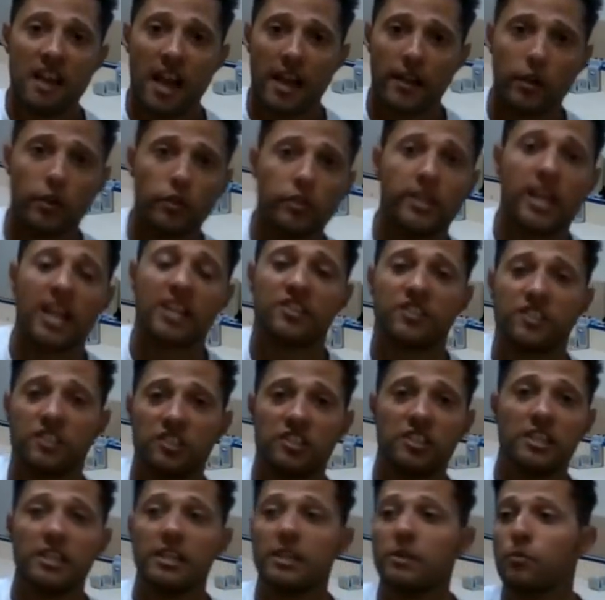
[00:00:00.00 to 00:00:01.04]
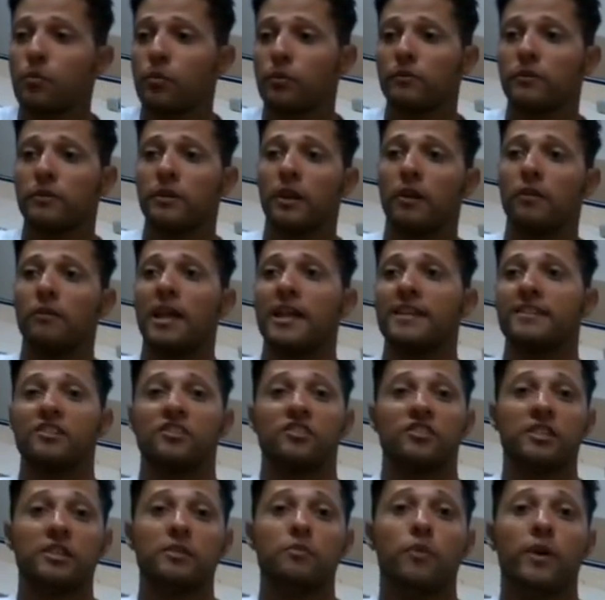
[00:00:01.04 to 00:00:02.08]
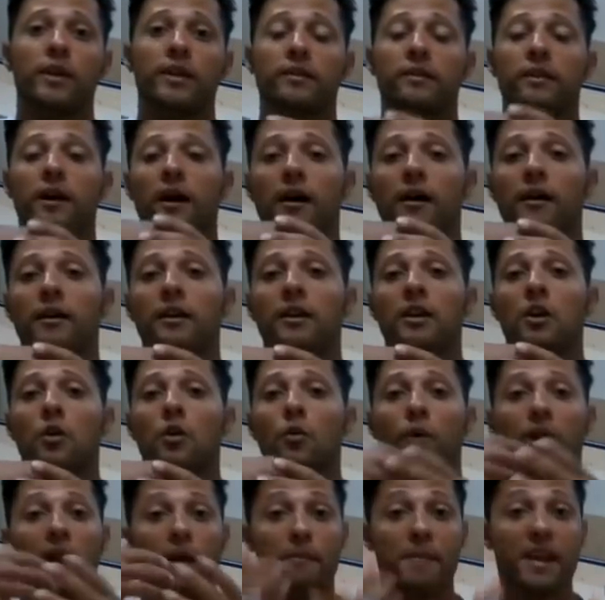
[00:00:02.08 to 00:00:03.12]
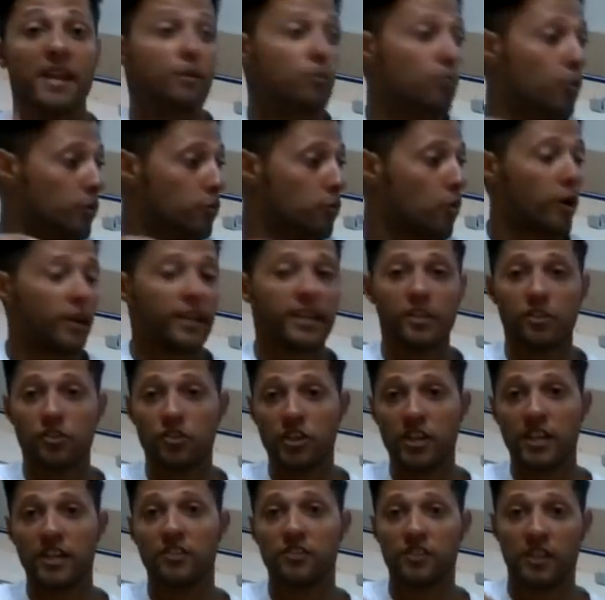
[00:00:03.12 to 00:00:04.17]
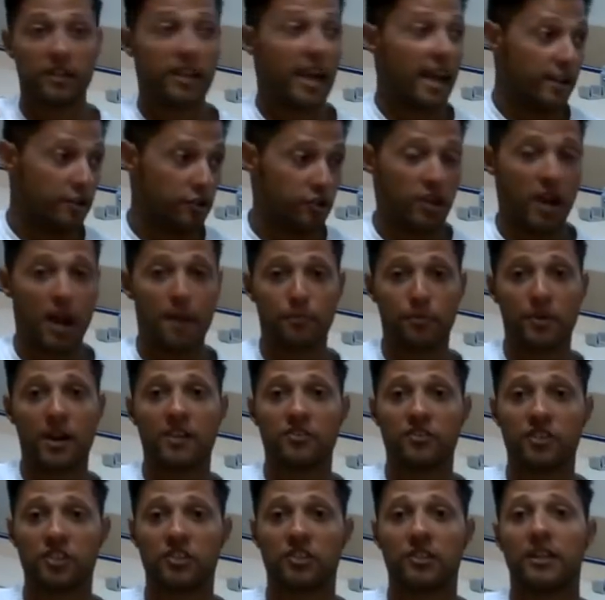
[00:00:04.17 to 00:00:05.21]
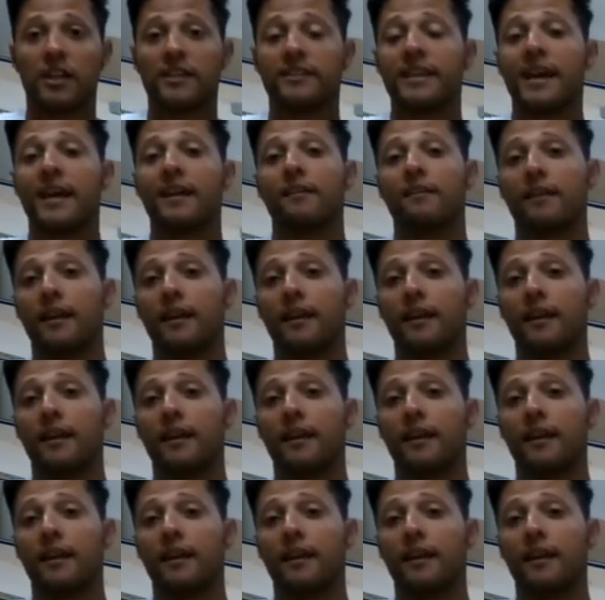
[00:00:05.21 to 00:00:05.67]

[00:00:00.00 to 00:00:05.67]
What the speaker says: I know you guys like to see when I make woodworking jigs and shop projects and like that.